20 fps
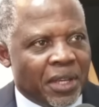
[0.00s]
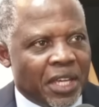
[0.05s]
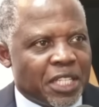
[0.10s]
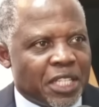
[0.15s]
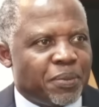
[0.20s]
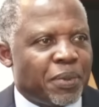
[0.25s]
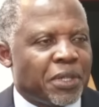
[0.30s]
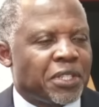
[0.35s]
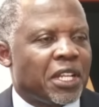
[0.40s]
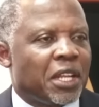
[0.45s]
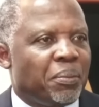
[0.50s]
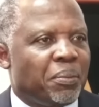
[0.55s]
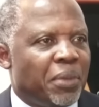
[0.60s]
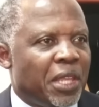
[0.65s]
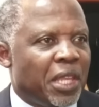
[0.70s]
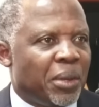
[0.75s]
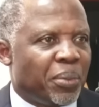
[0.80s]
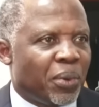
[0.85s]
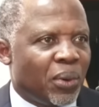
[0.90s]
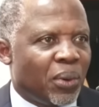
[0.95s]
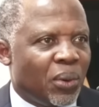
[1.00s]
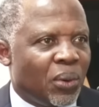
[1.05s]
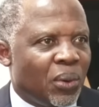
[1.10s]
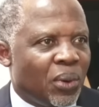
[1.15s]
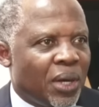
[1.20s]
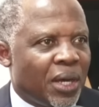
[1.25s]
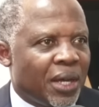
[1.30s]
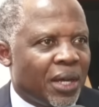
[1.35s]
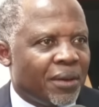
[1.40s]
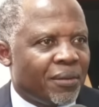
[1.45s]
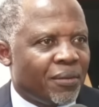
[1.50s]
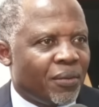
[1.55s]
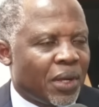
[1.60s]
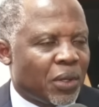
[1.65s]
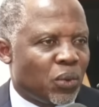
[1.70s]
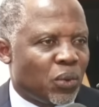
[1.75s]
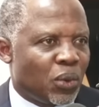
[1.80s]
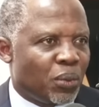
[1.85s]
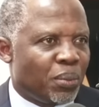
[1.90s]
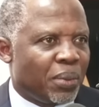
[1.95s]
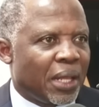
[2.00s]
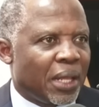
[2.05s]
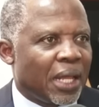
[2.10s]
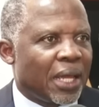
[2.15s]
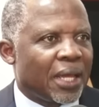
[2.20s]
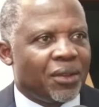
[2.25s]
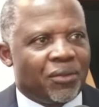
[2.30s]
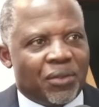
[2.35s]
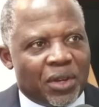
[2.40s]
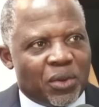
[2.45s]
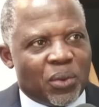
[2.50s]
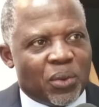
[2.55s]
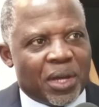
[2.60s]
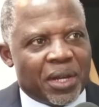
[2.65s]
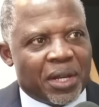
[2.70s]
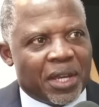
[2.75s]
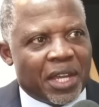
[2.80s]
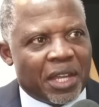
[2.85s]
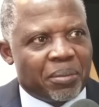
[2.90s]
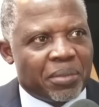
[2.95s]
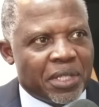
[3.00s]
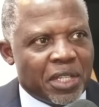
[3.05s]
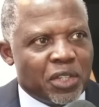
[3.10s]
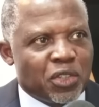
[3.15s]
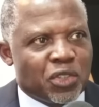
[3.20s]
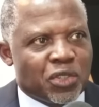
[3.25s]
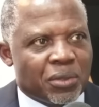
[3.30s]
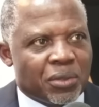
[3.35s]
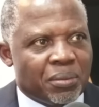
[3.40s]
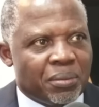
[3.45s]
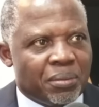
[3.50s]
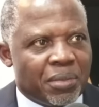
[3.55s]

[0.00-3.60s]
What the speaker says: especially people who have what would be like grade 1 hypertension.